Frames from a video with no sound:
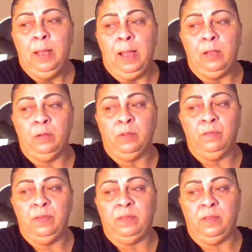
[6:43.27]
I
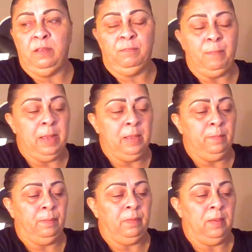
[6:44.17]
also received my
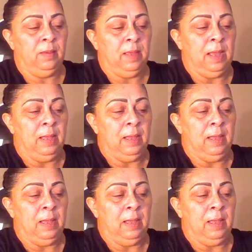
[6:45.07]
Ipsy.